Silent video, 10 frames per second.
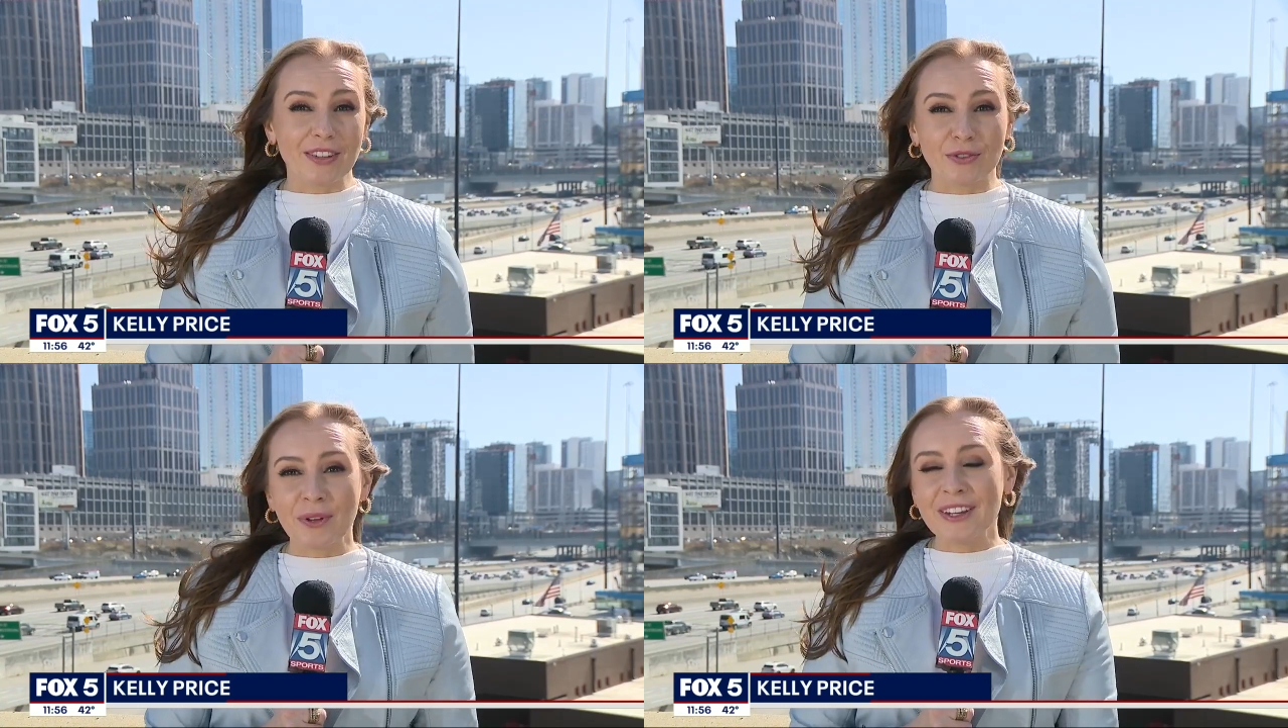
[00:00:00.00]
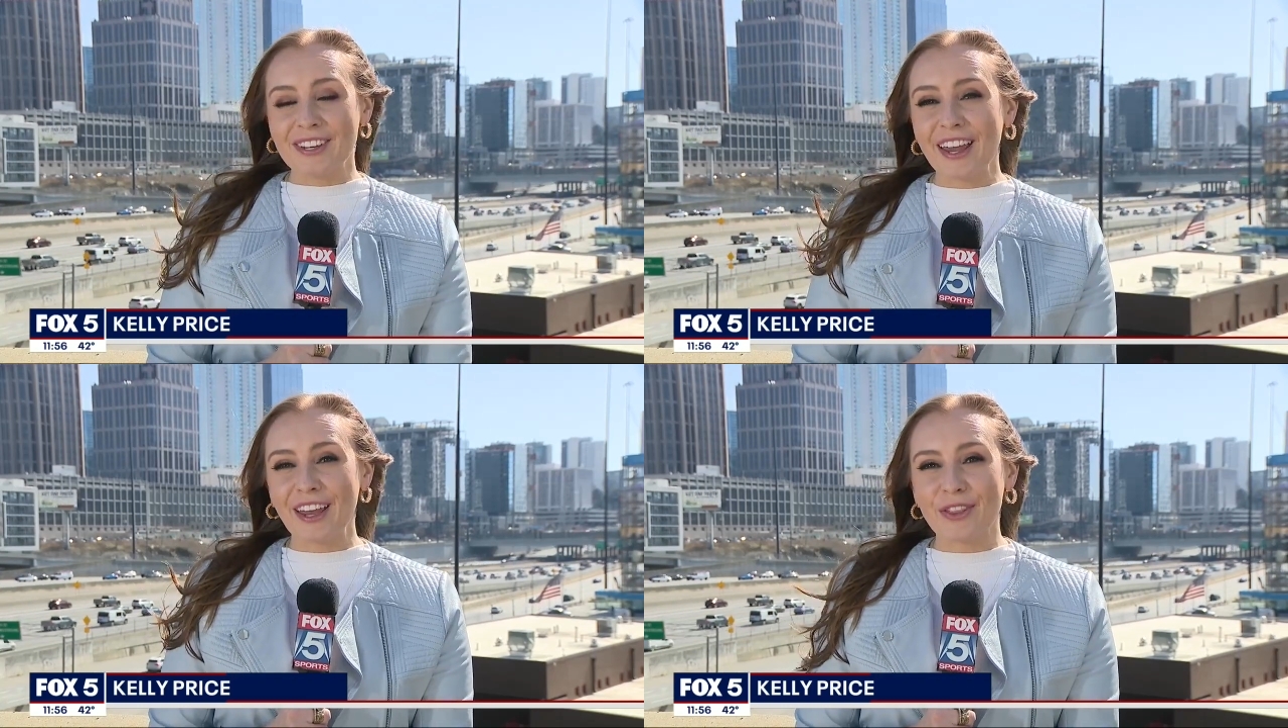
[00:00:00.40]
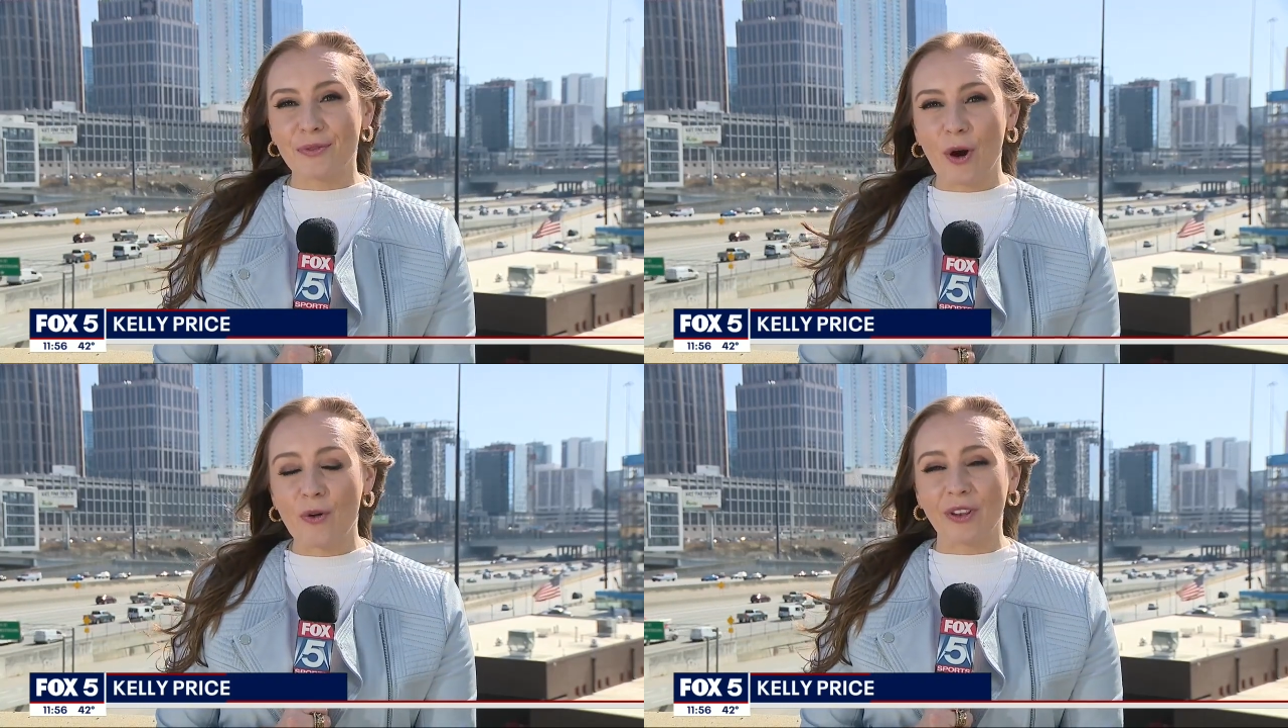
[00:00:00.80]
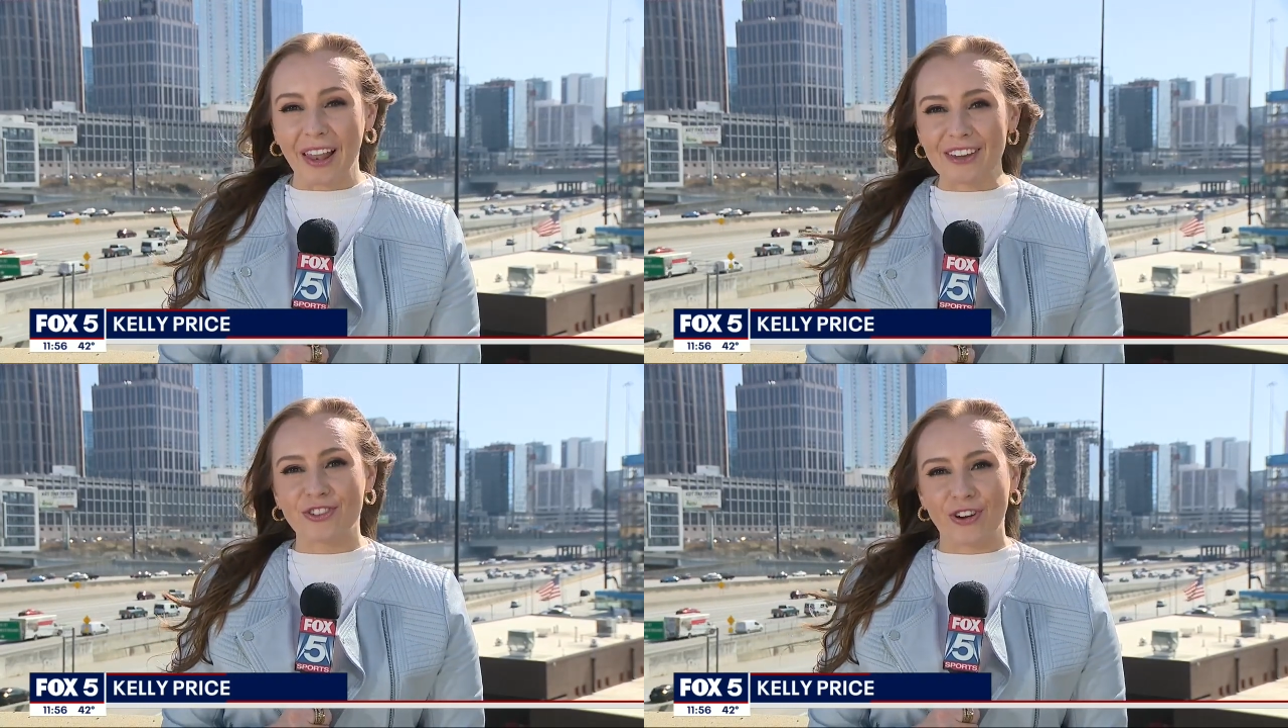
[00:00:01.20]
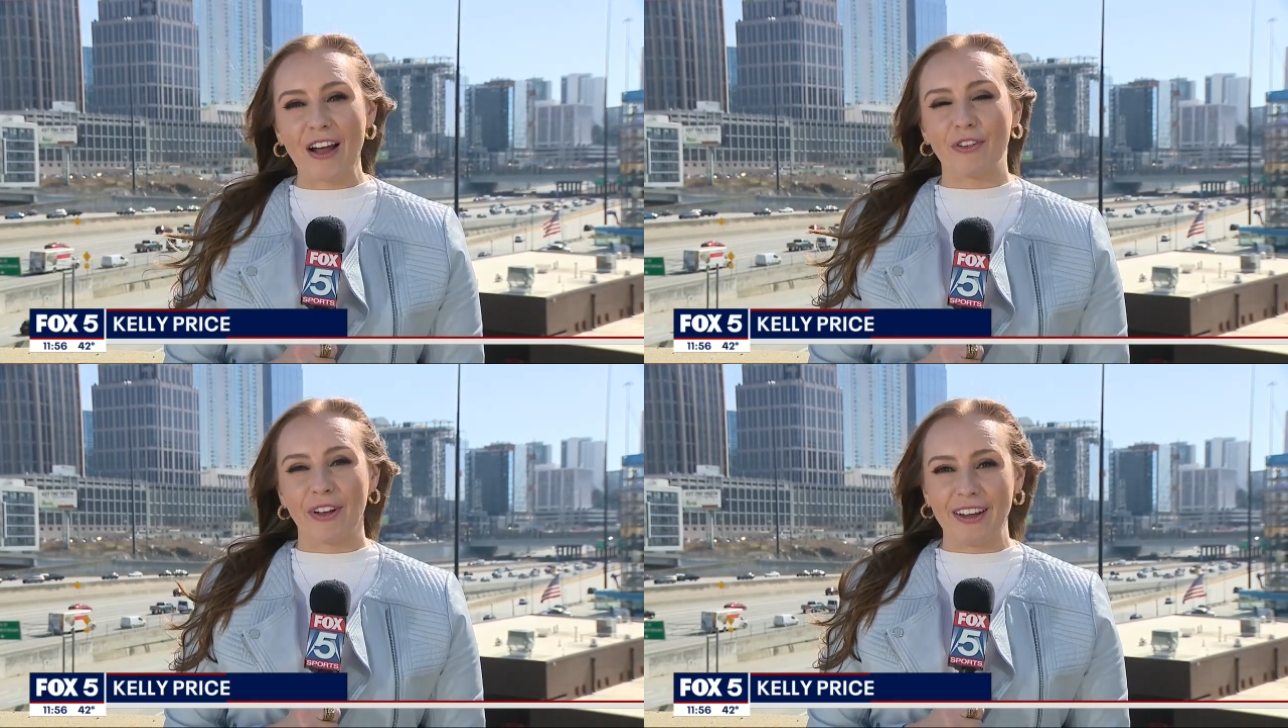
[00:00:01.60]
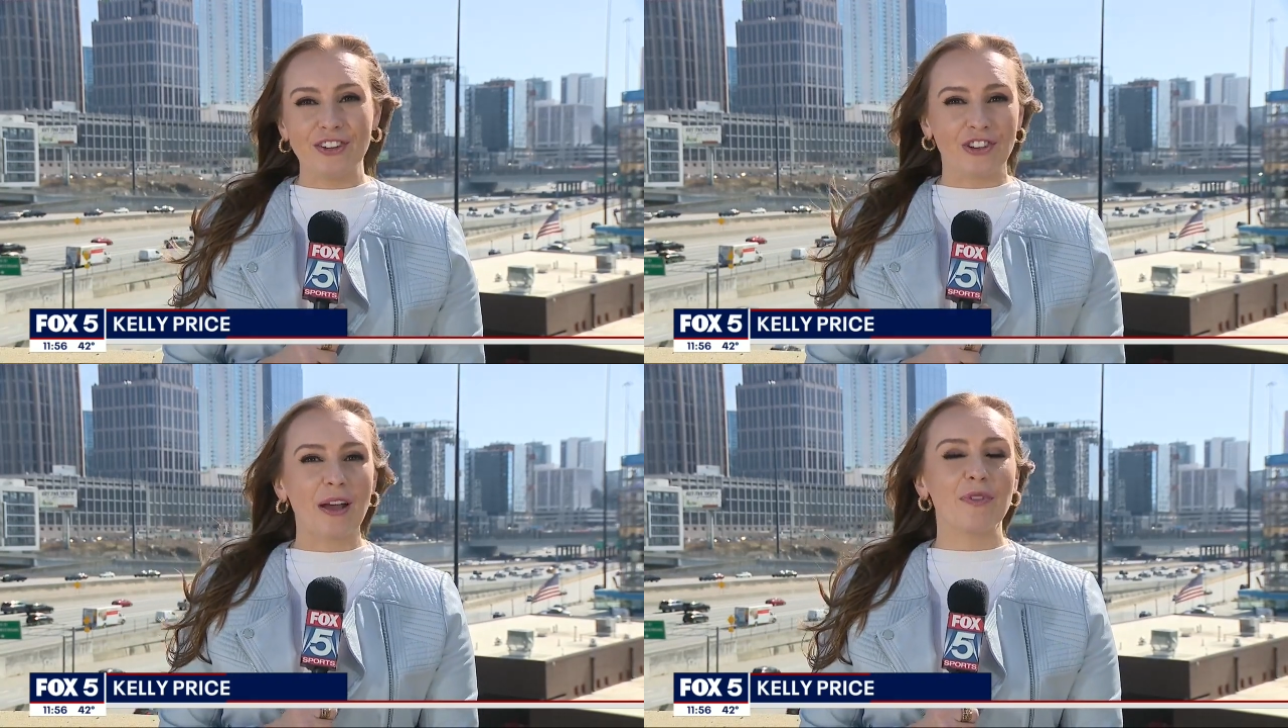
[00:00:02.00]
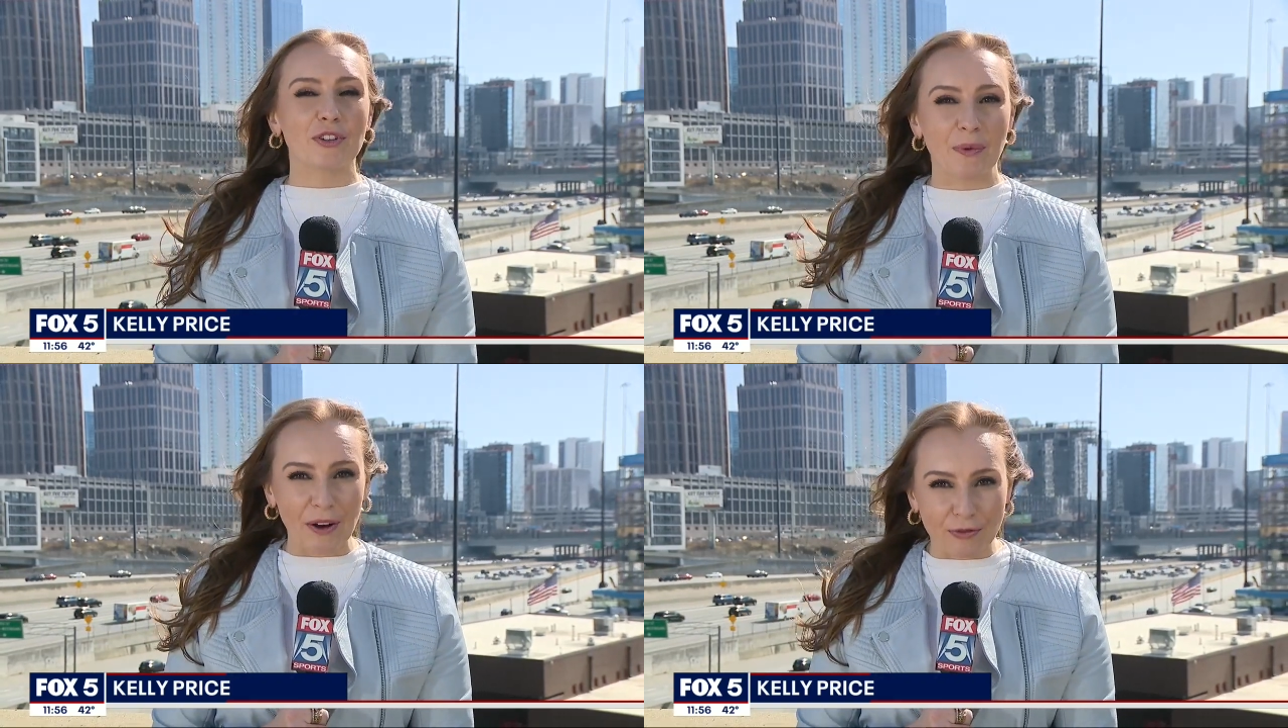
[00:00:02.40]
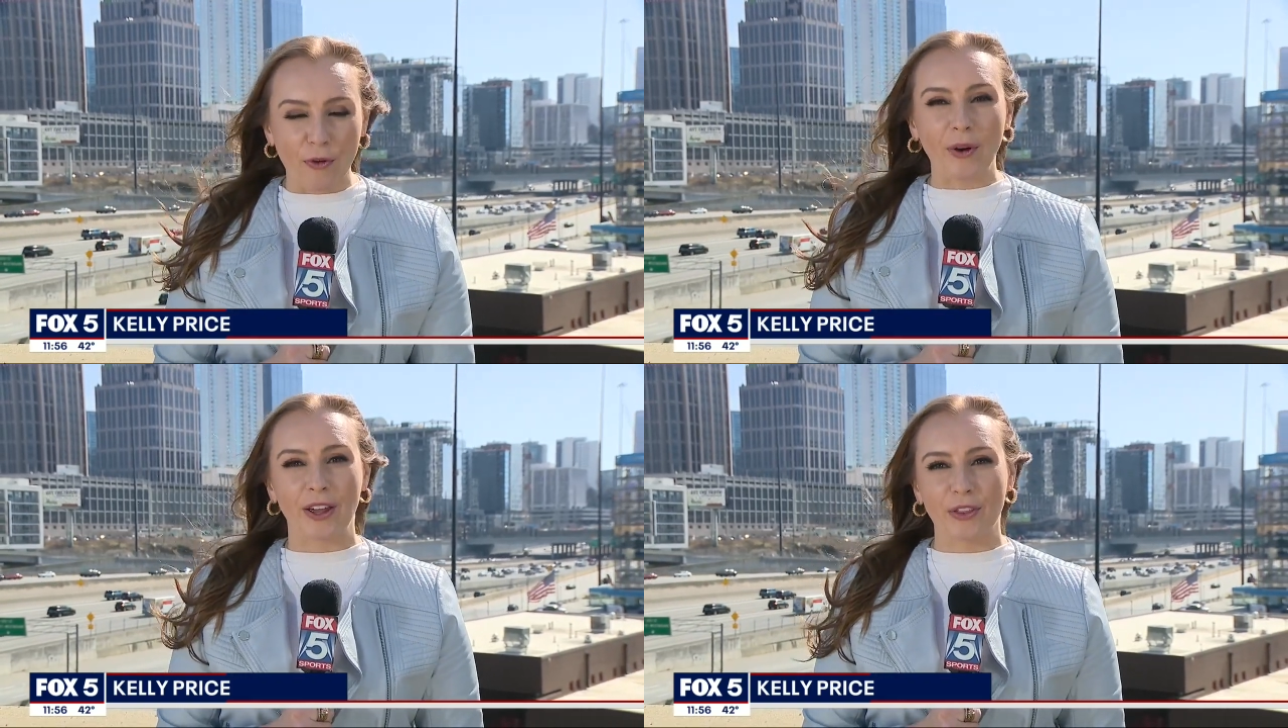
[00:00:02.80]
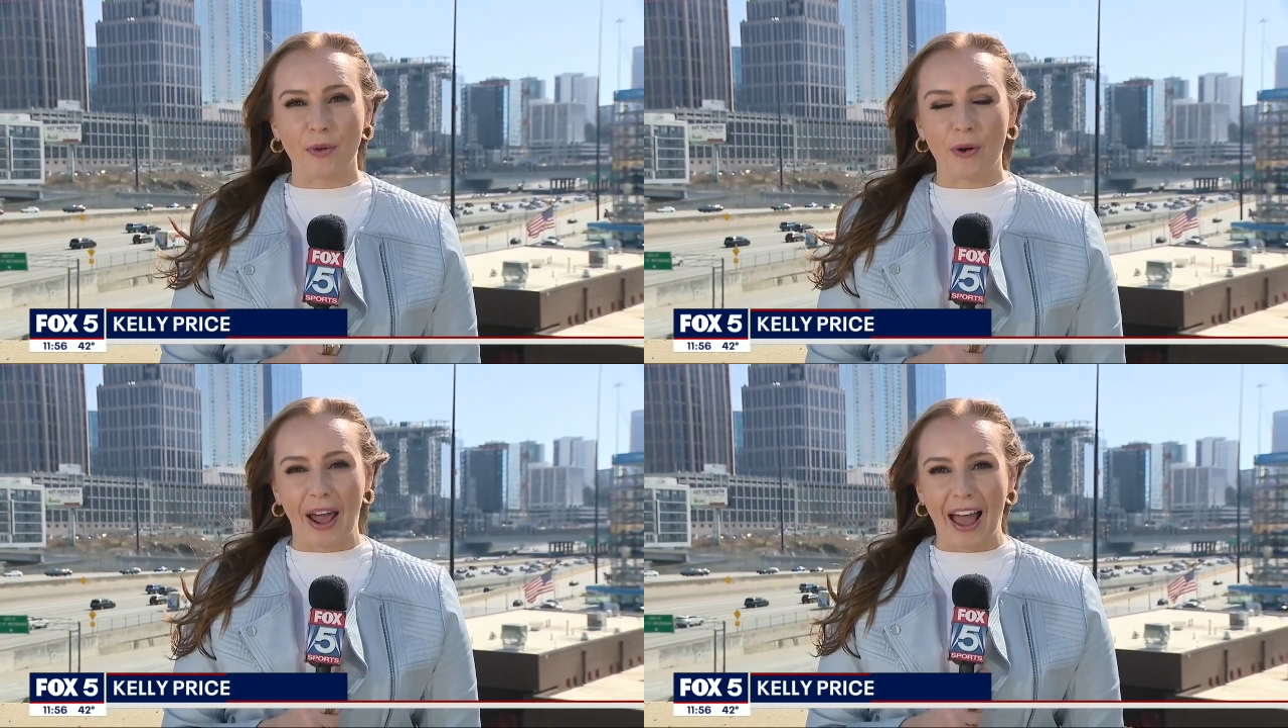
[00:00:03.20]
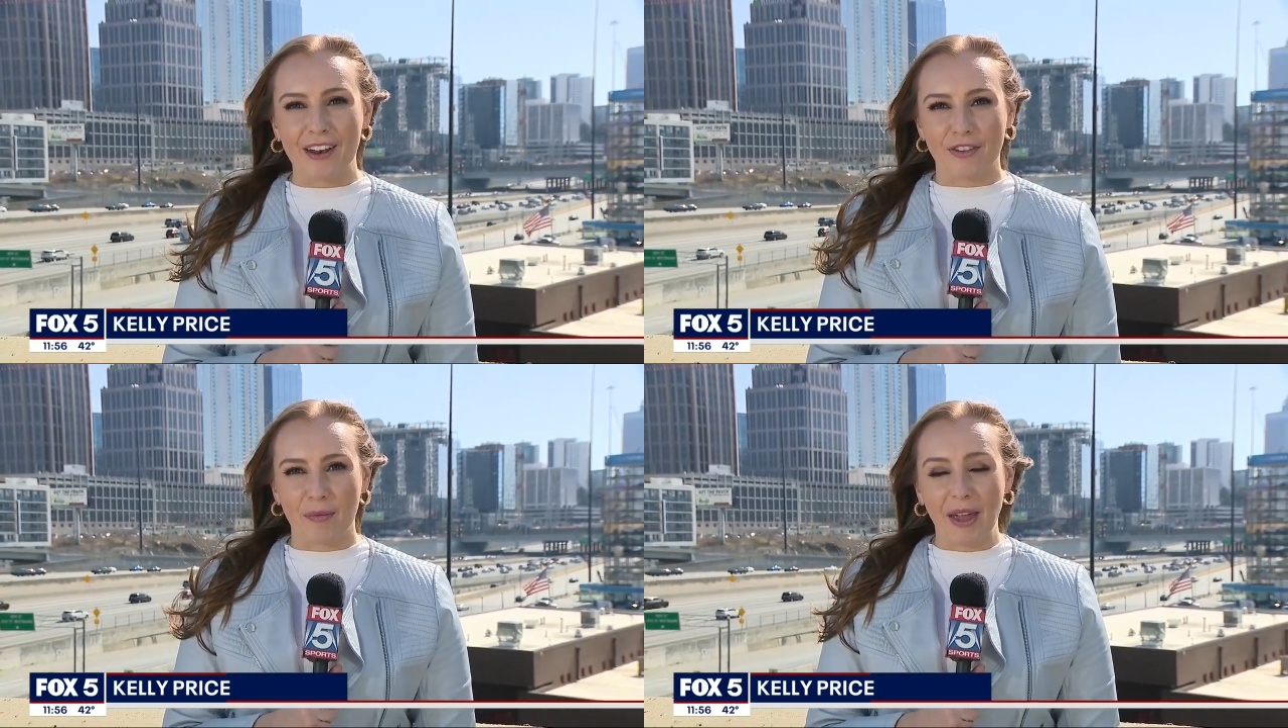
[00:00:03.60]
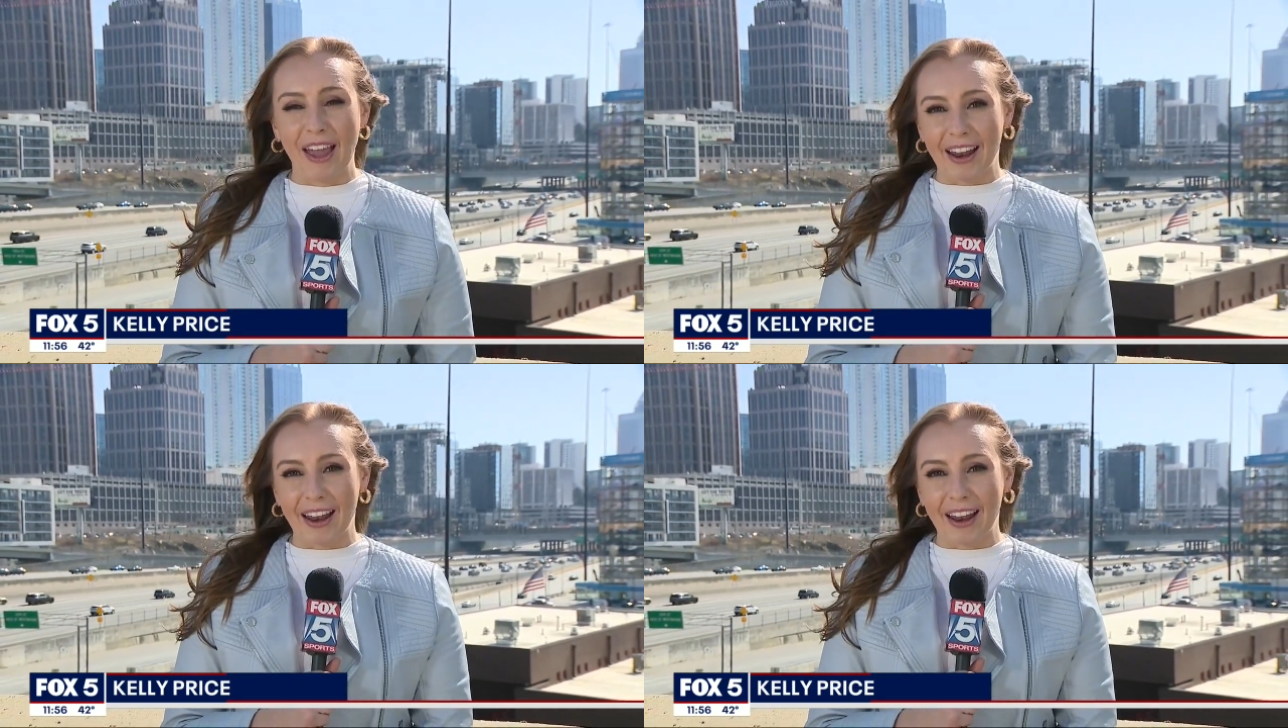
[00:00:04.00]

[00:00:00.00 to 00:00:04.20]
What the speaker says: has really taken the road less traveled each time there's been a fork in the road ahead of him.